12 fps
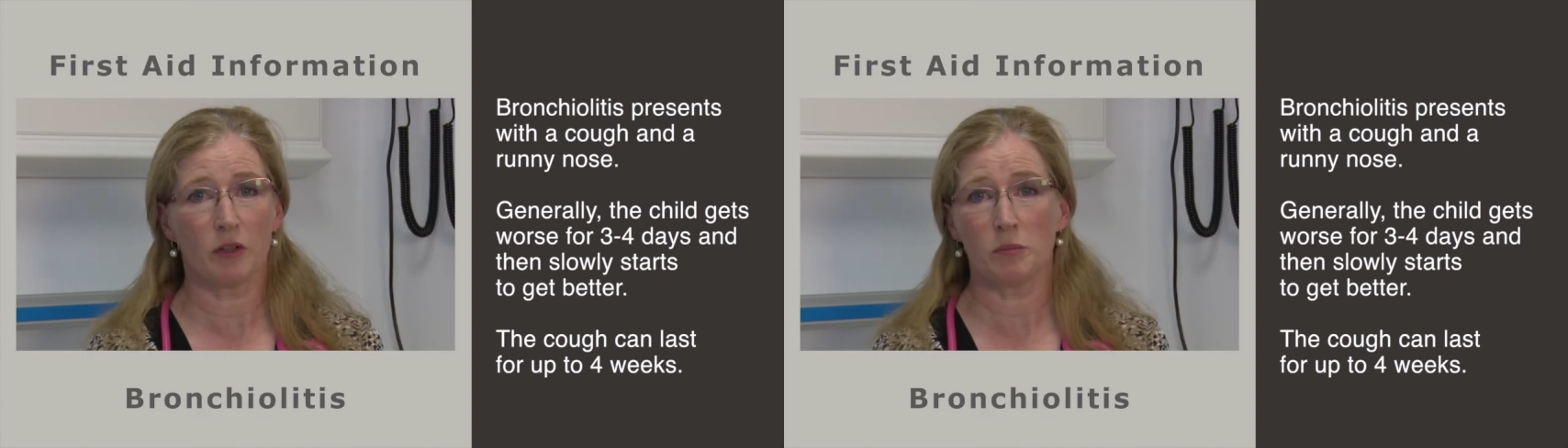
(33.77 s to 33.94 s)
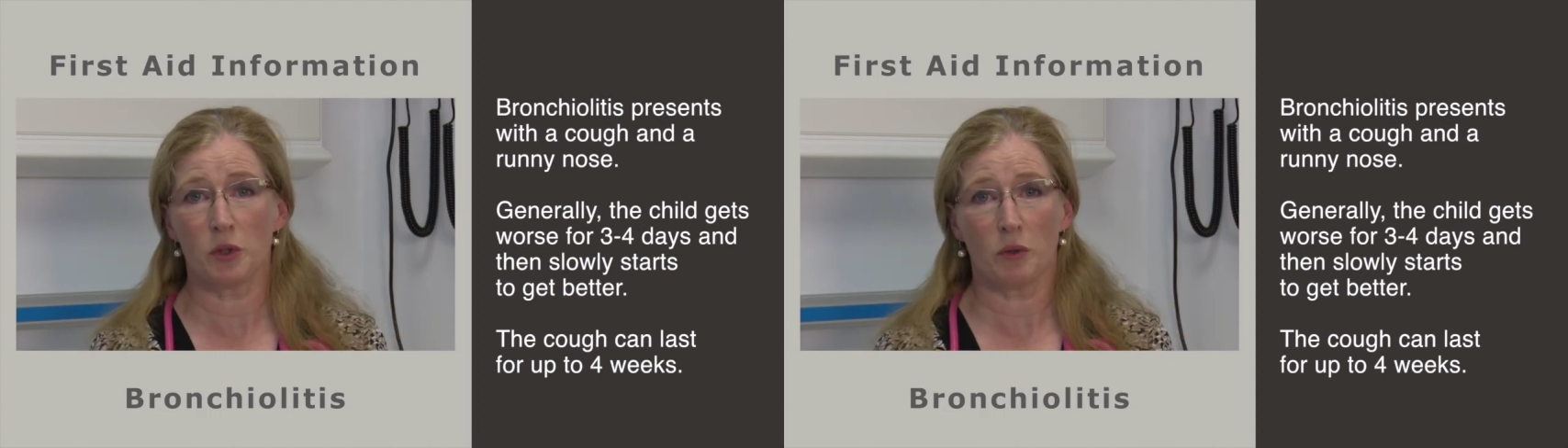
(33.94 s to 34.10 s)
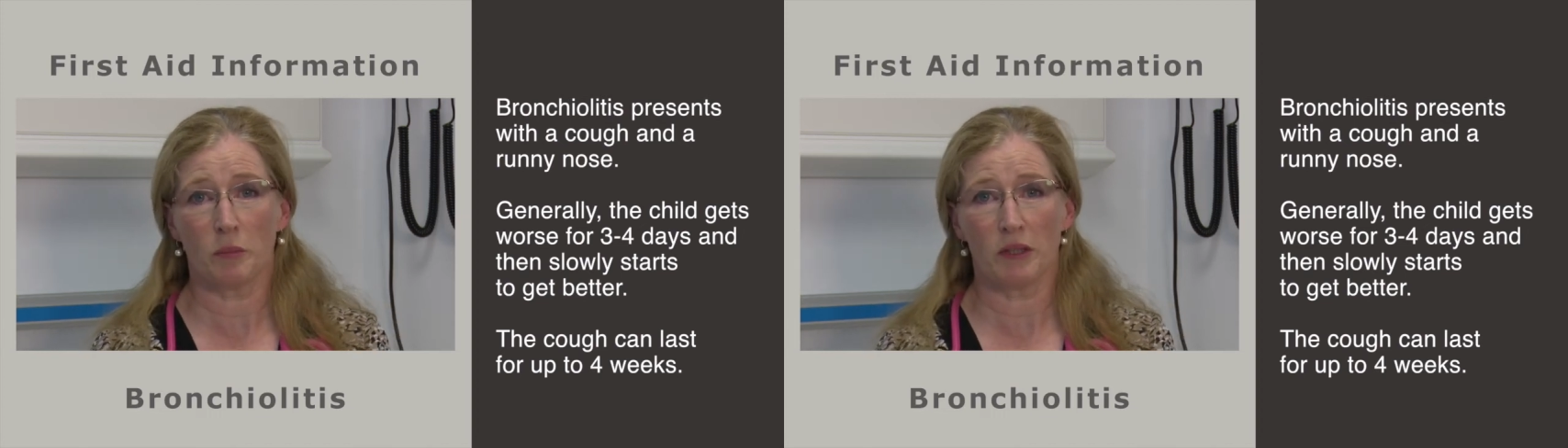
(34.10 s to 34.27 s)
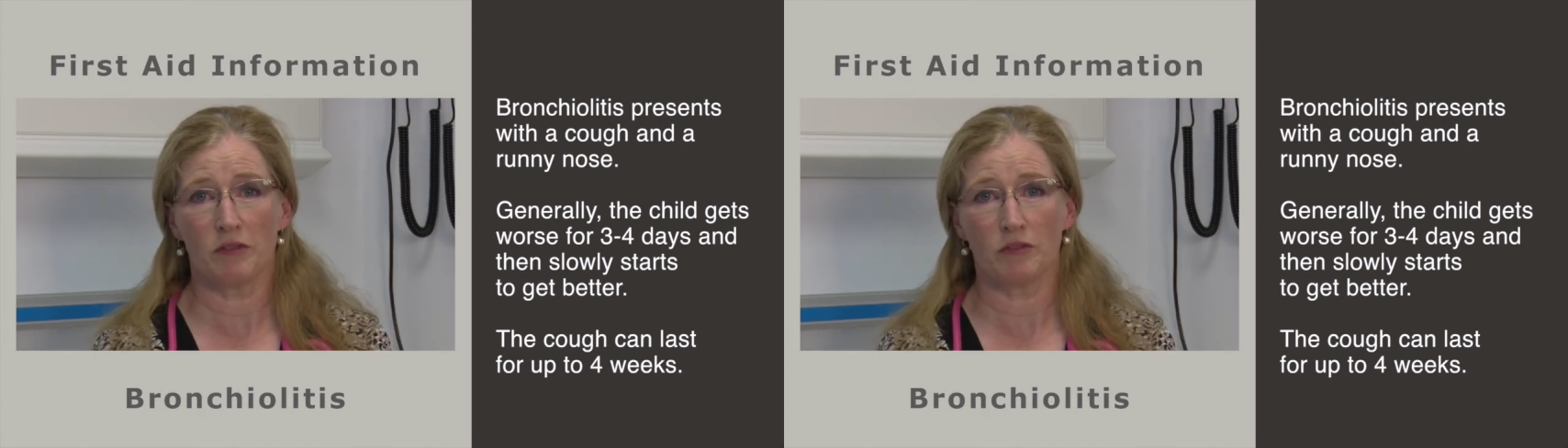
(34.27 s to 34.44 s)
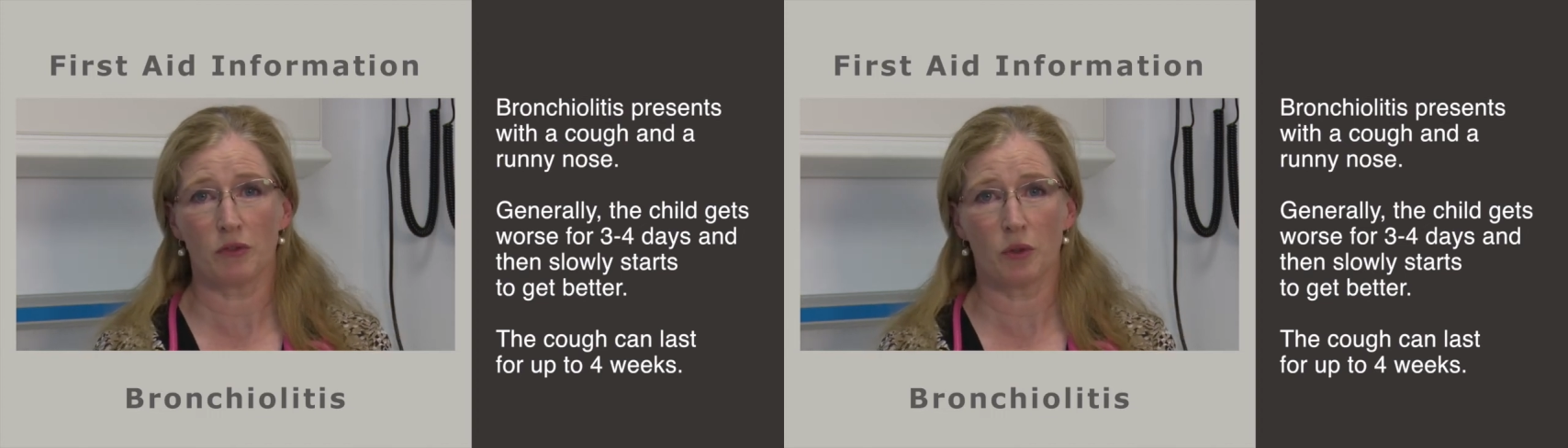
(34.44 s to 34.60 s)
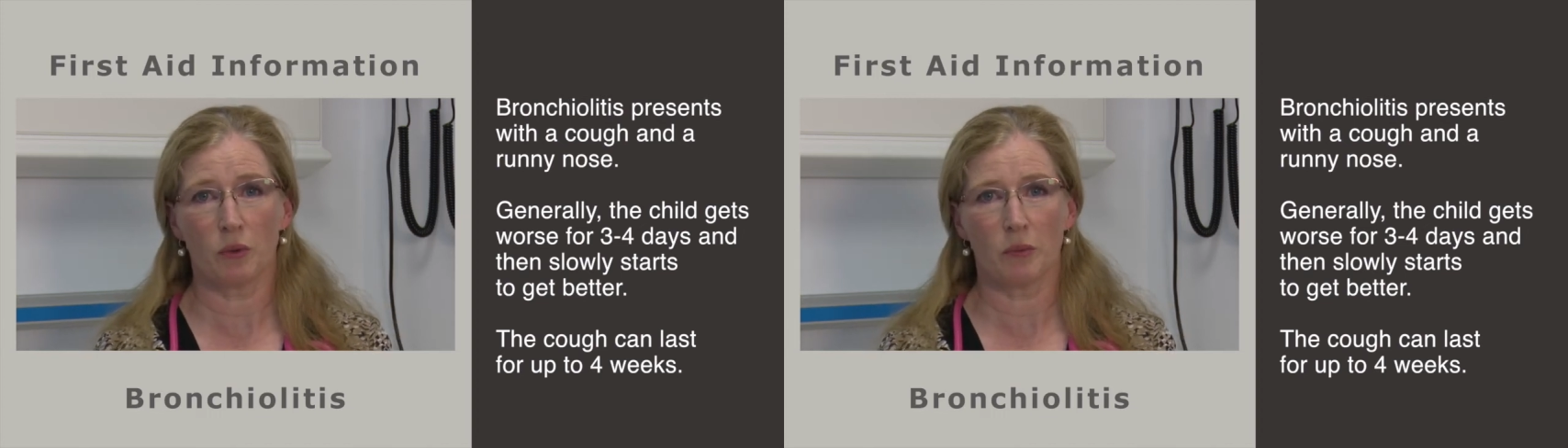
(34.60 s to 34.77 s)
up to about
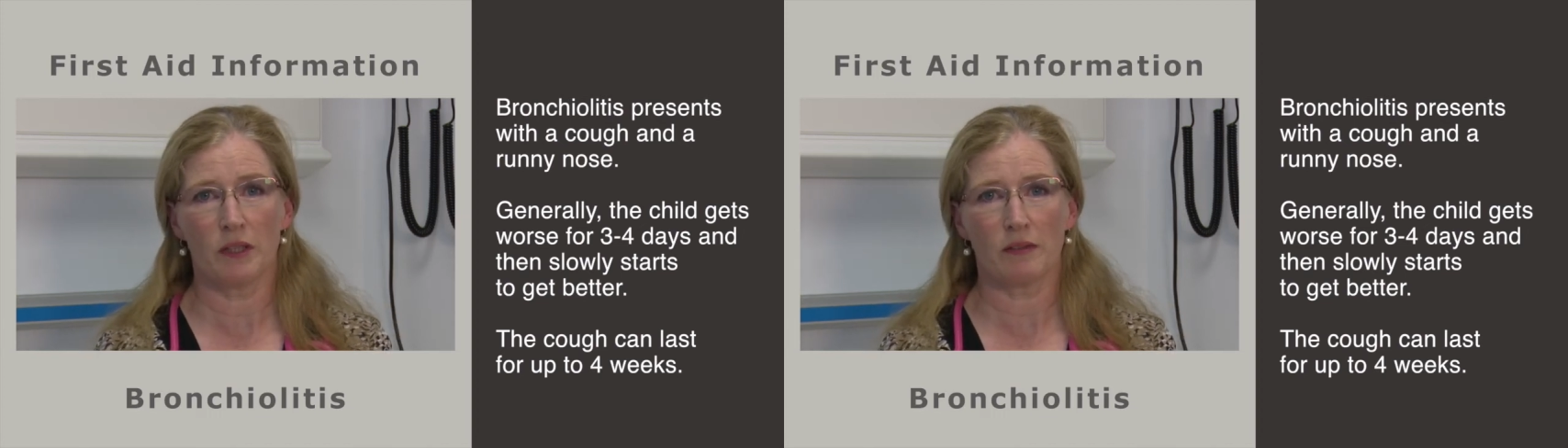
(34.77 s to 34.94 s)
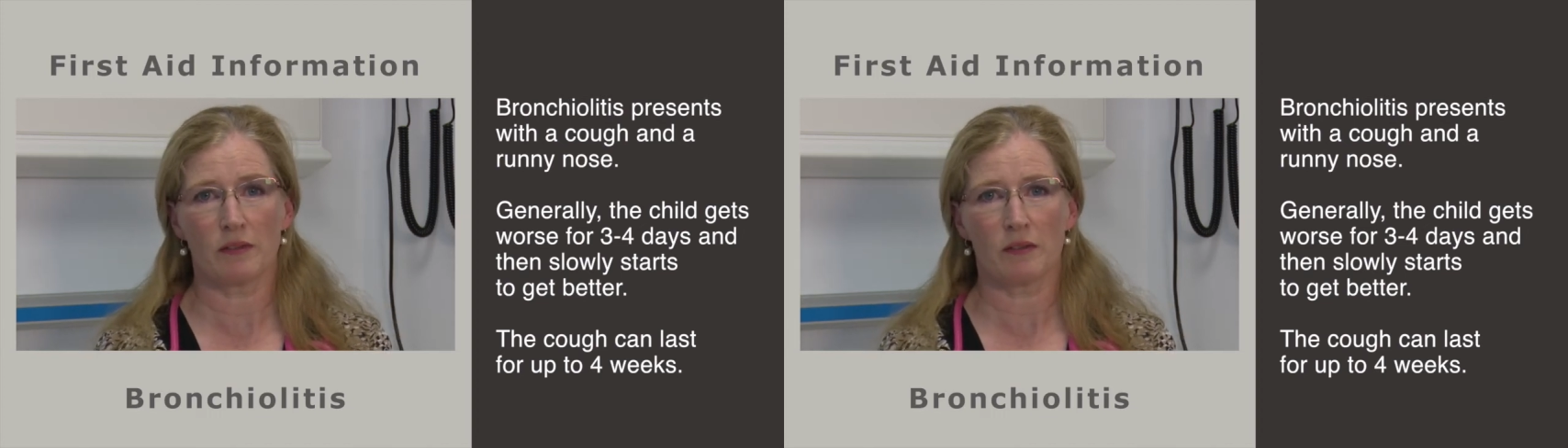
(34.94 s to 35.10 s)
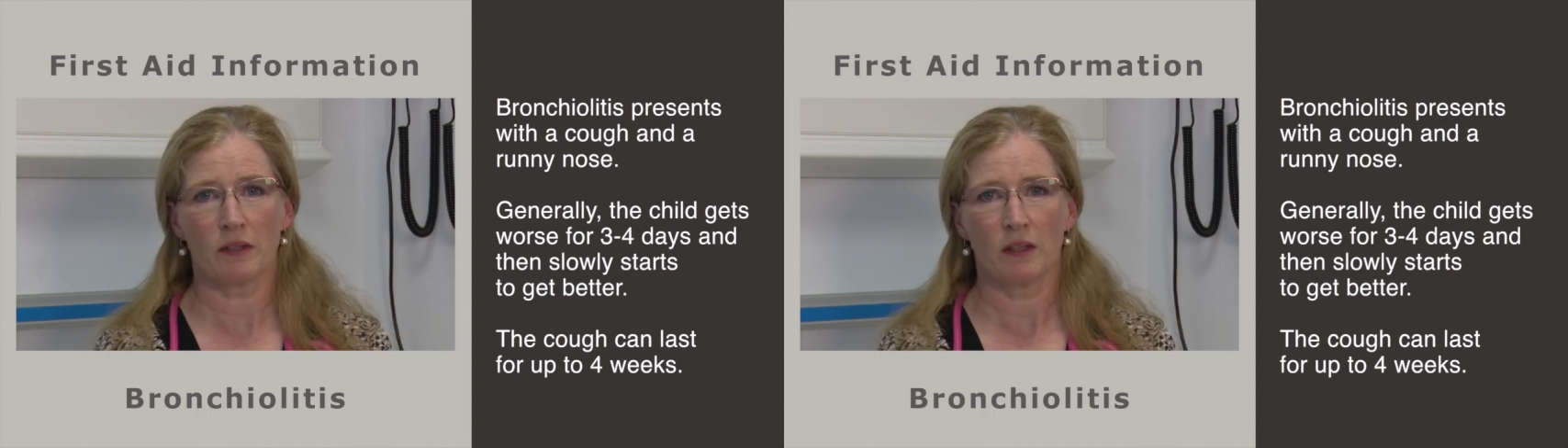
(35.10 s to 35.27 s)
4 weeks.